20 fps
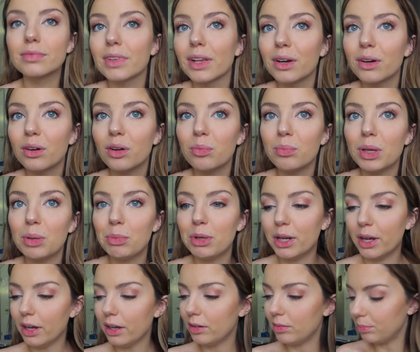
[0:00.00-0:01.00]
don't know, maybe
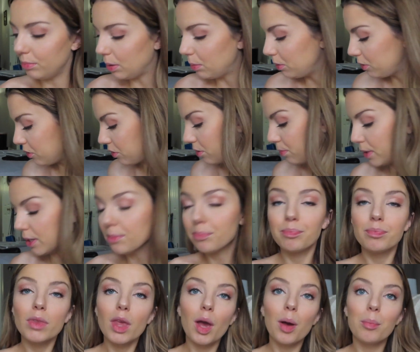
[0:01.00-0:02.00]
not, maybe it's just me,
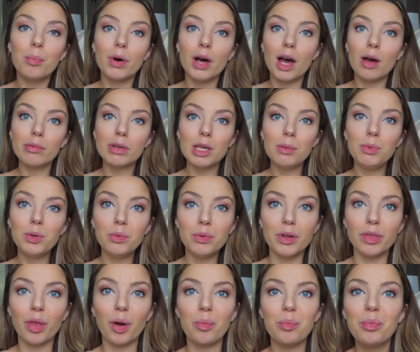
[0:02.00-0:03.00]
but I'm gonna keep
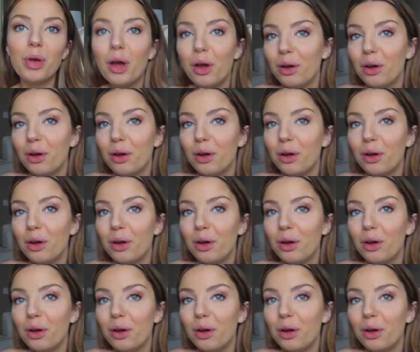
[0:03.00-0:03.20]
doing it though.